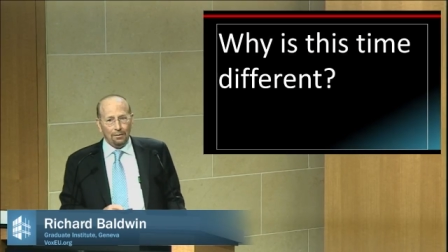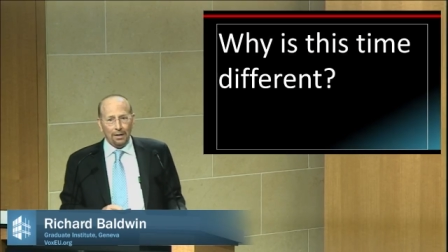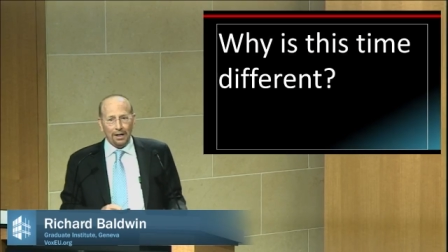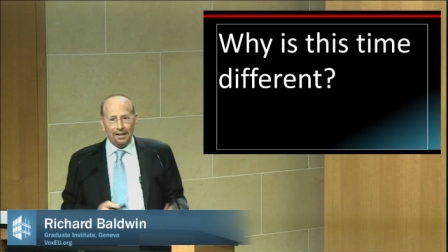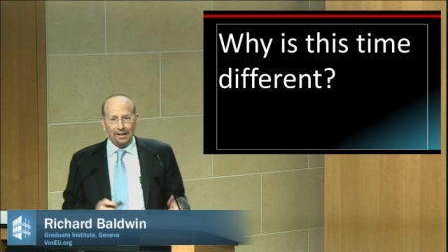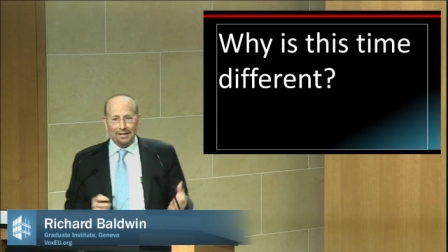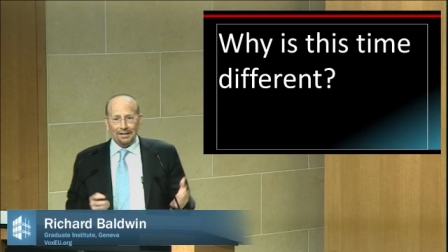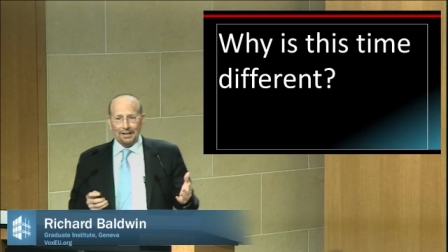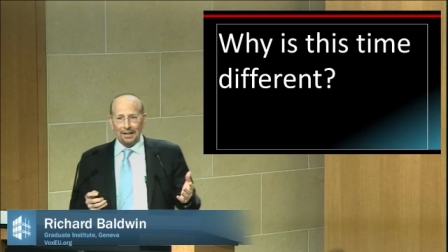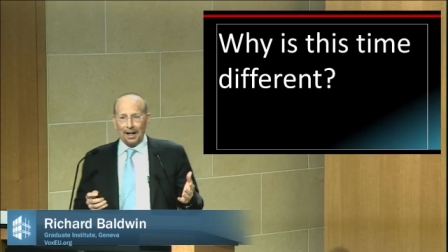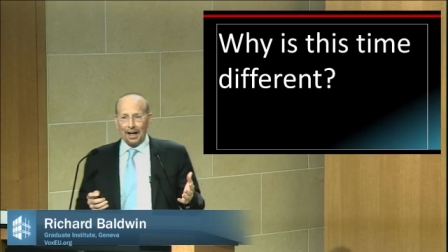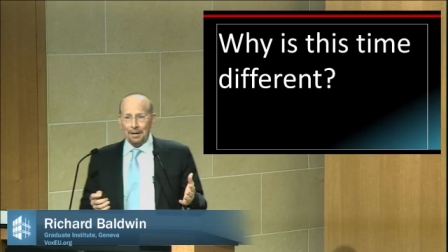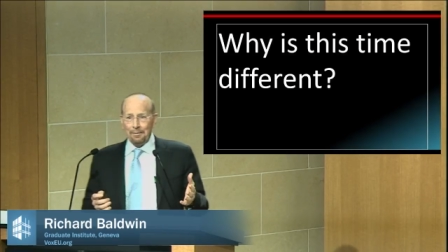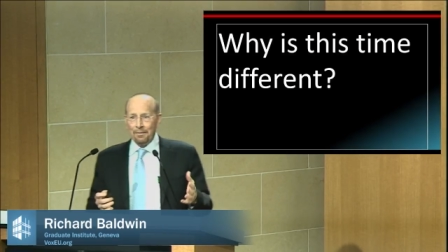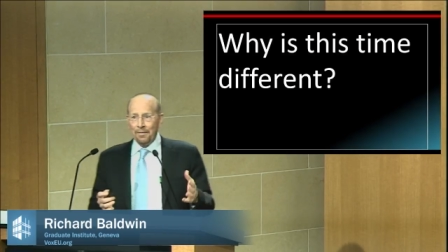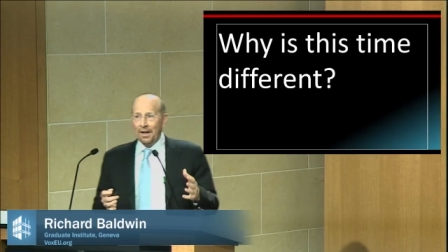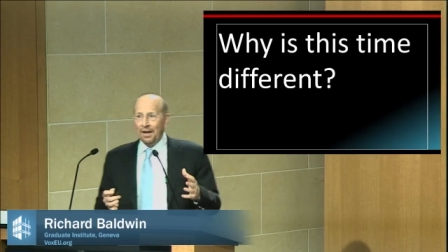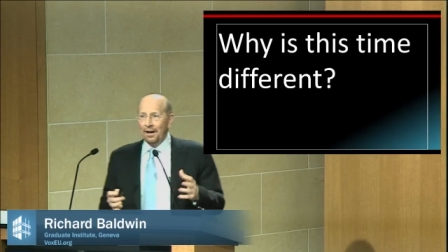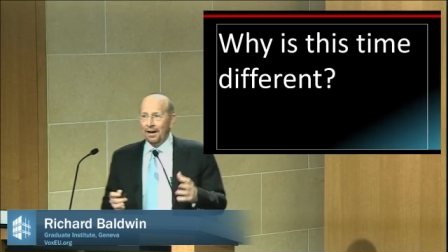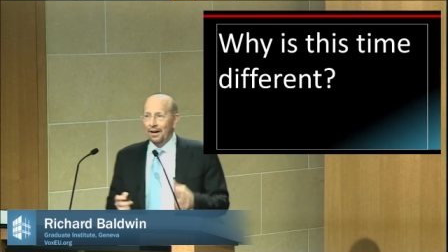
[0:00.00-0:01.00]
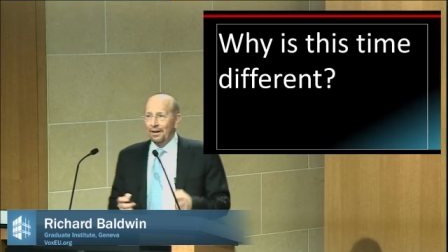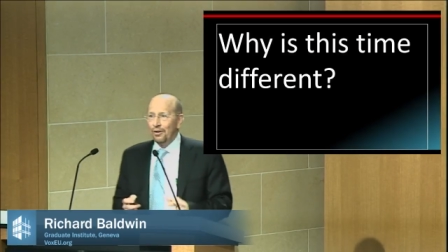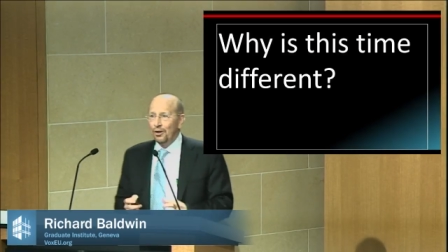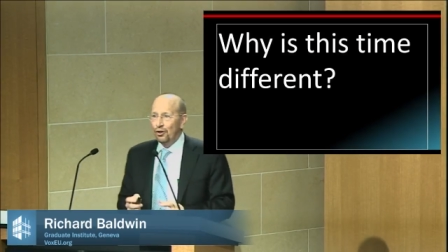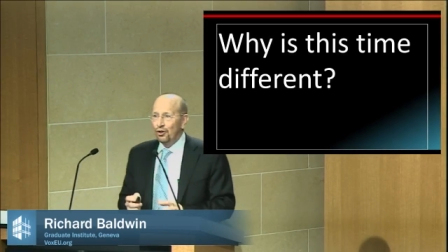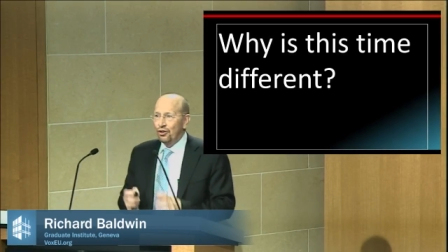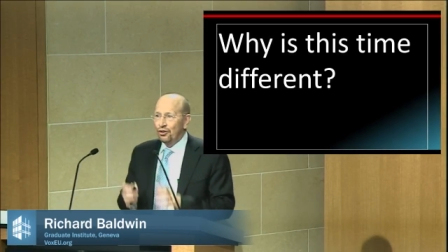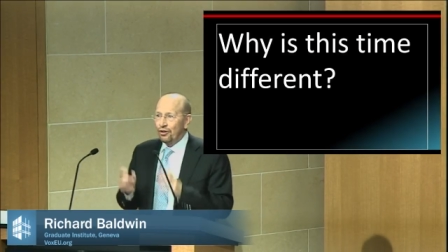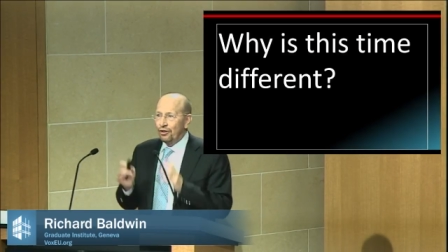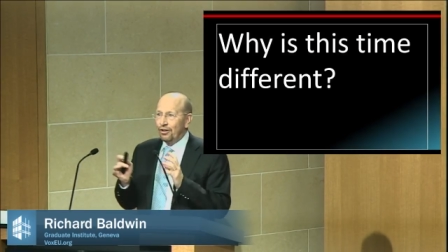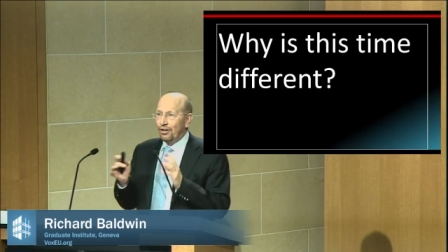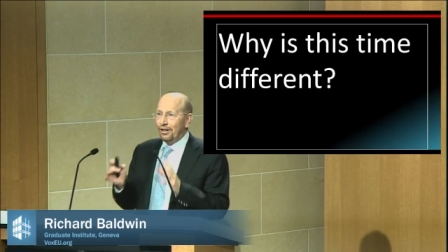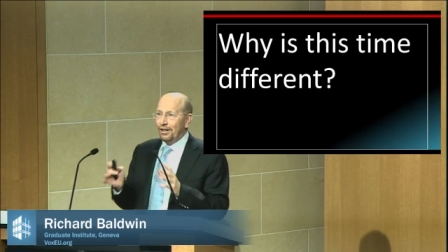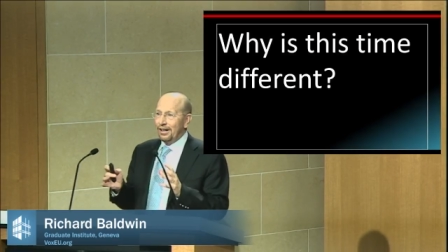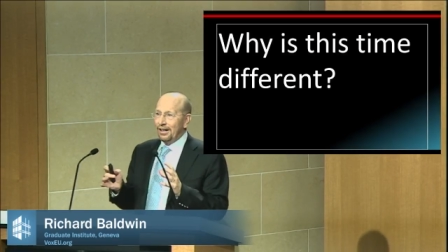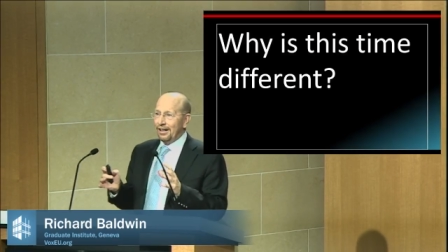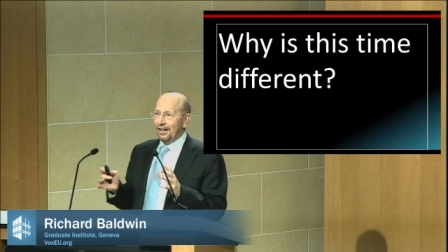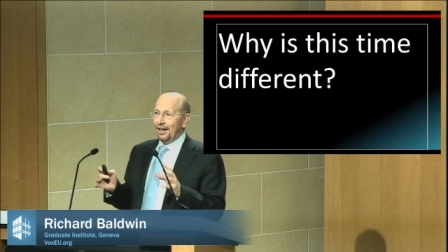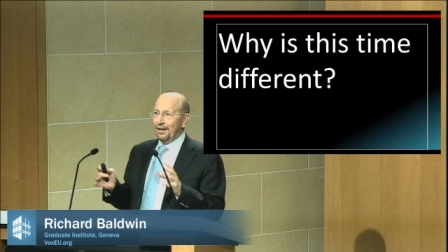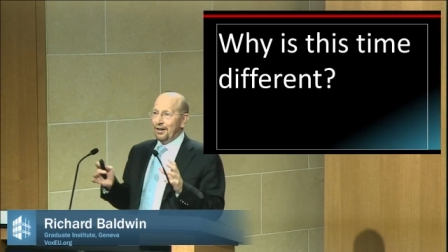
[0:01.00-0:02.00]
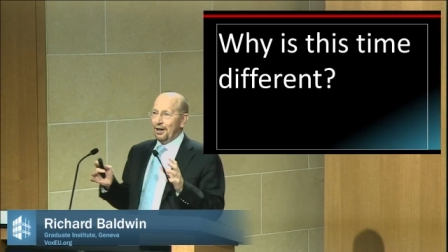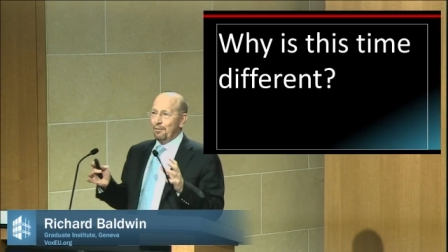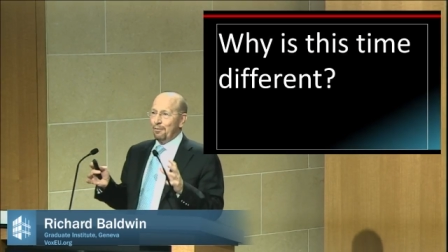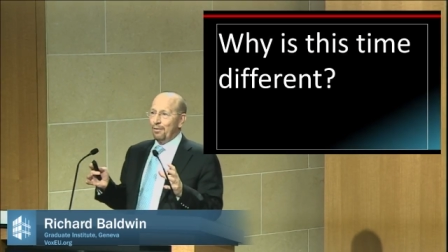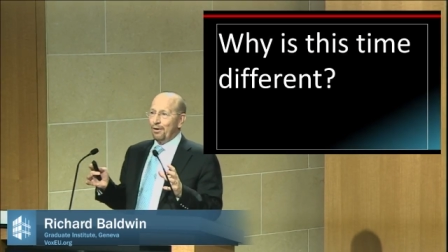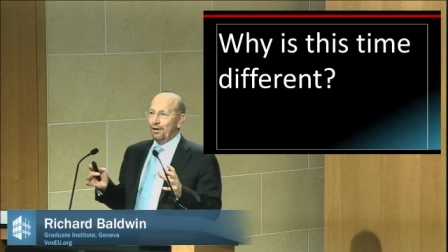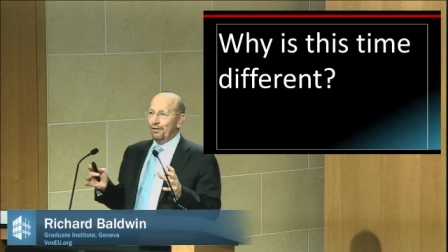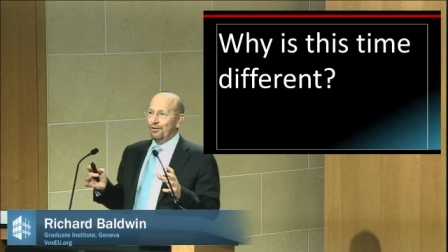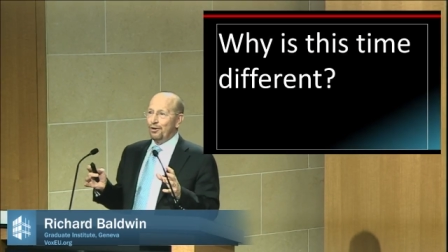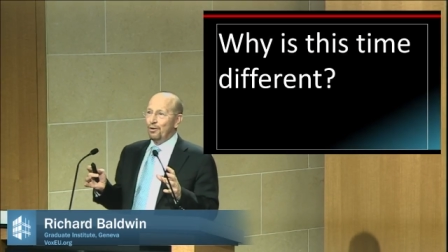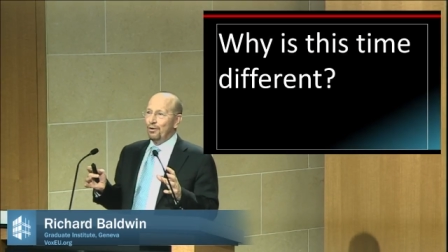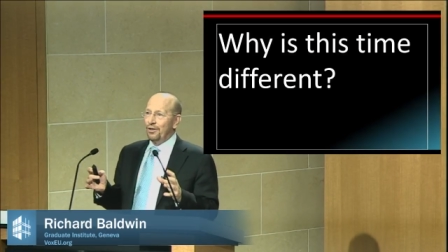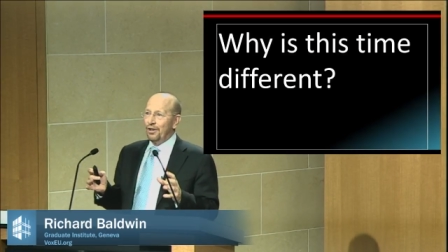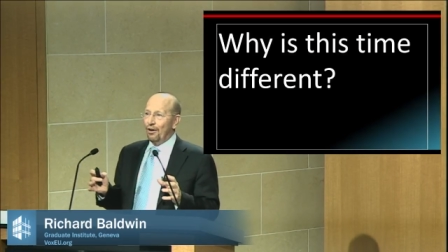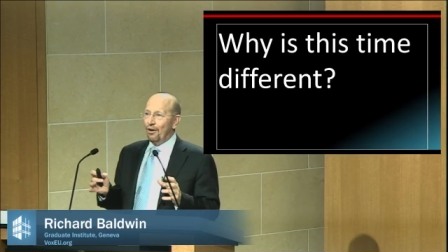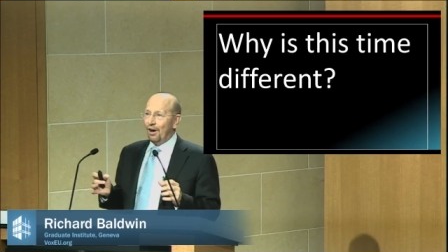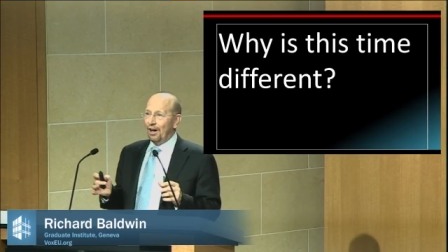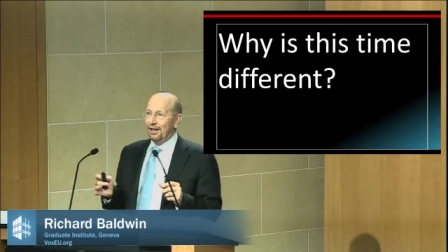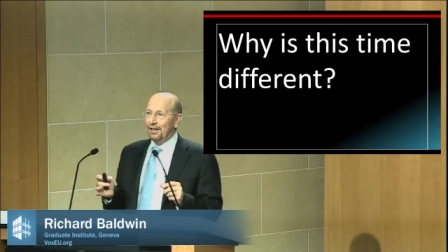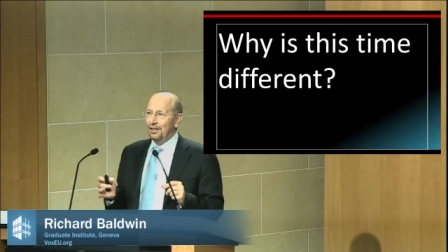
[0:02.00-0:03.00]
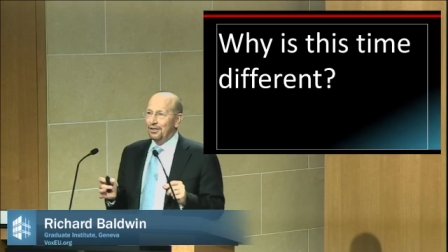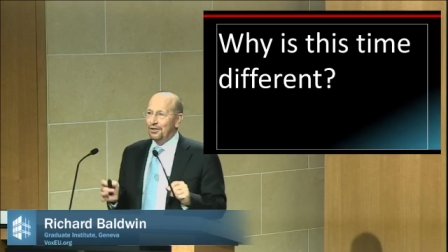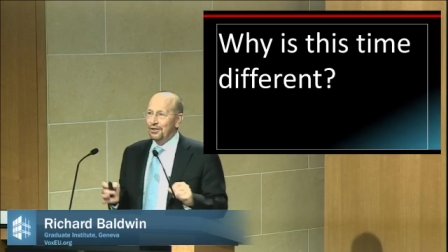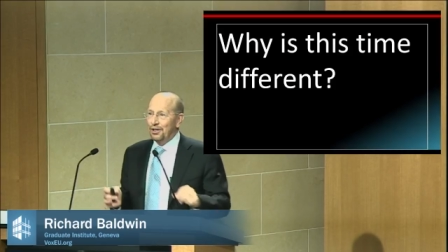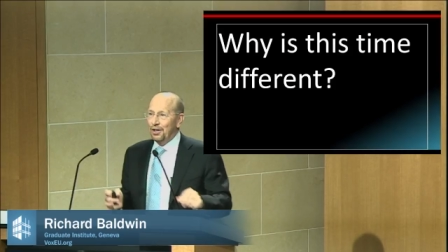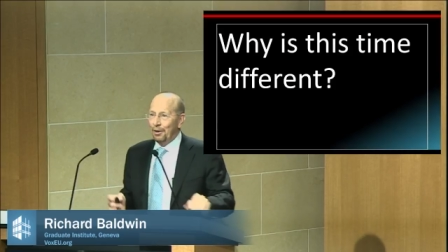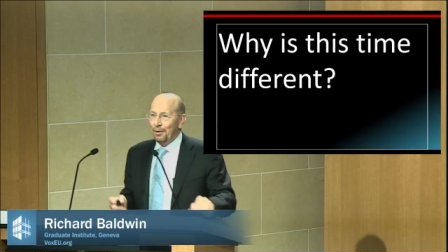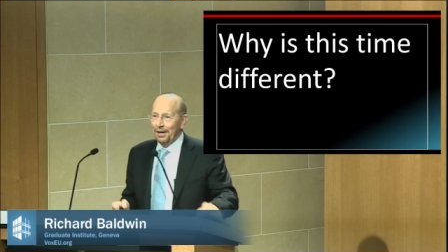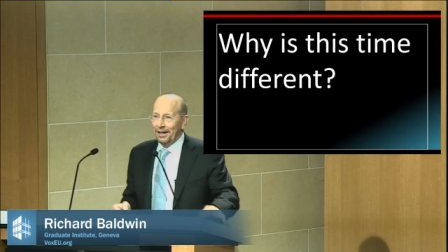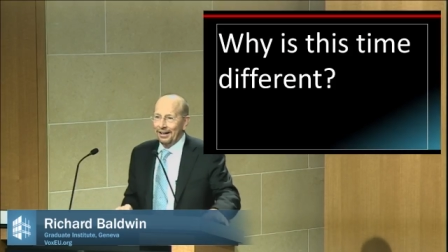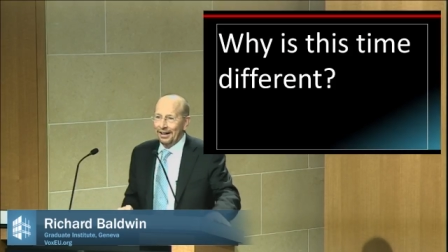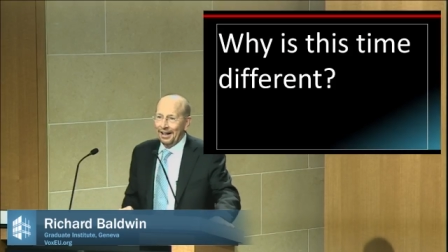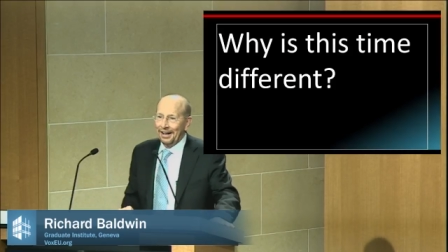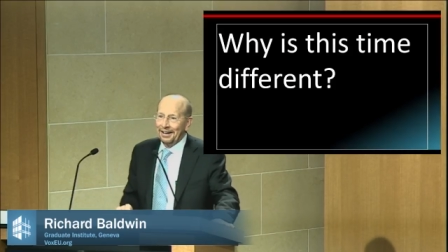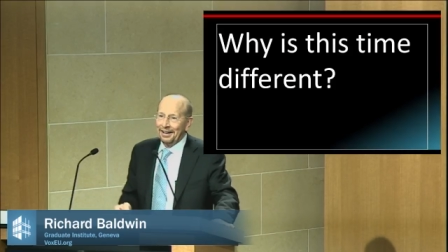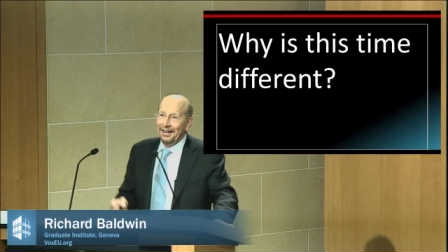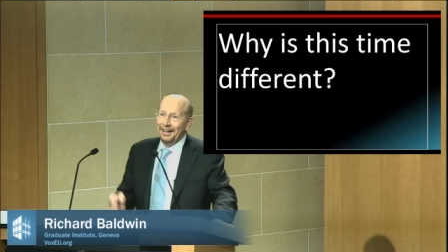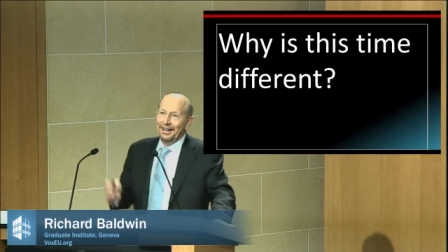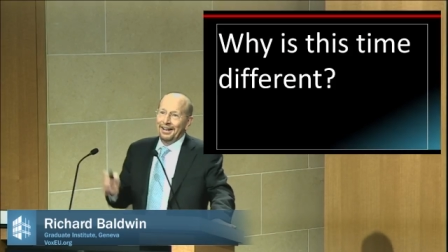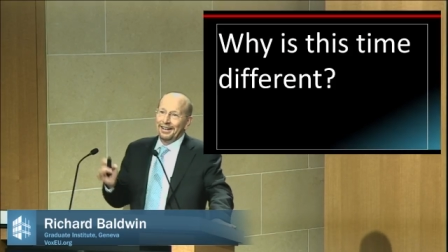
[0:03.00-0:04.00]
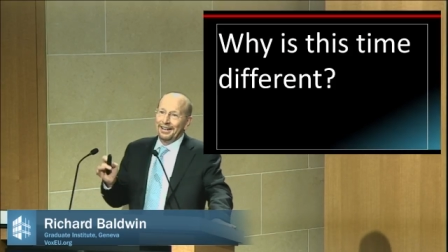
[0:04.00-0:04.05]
by this time, there's surely a number of you in the audience going like,